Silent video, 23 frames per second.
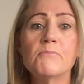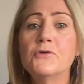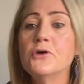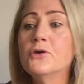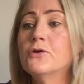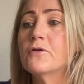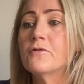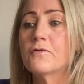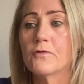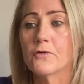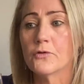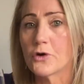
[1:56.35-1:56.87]

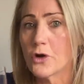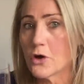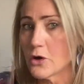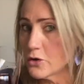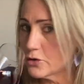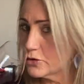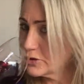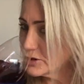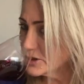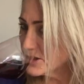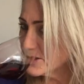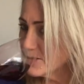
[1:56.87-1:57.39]
beautiful
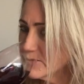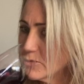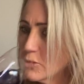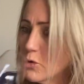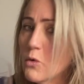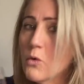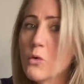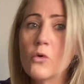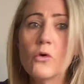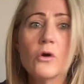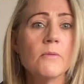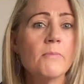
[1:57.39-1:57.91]
nose,
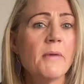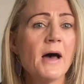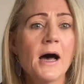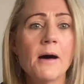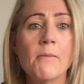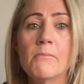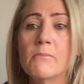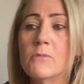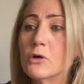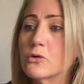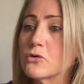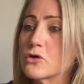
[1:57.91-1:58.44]
all about
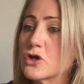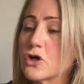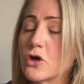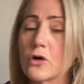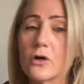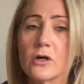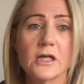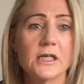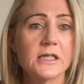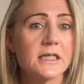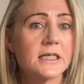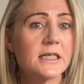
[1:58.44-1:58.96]
milk
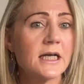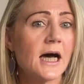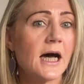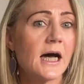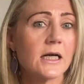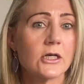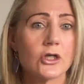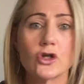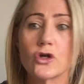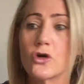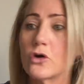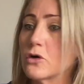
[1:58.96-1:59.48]
chocolate,
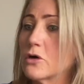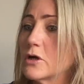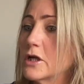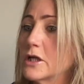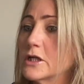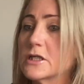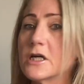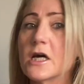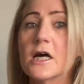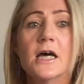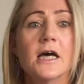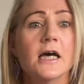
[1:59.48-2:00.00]
dark
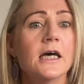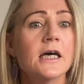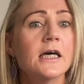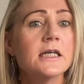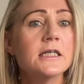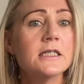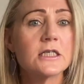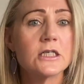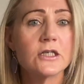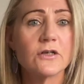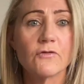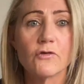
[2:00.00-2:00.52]
chocolate,
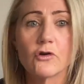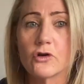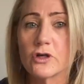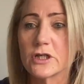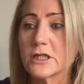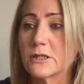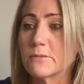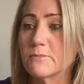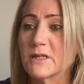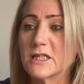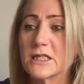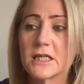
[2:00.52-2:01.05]
hints of
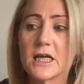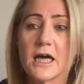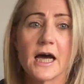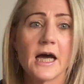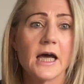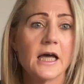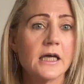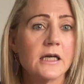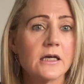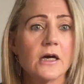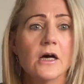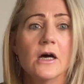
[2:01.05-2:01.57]
Christmas
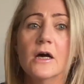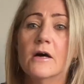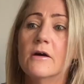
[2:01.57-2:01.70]
cake,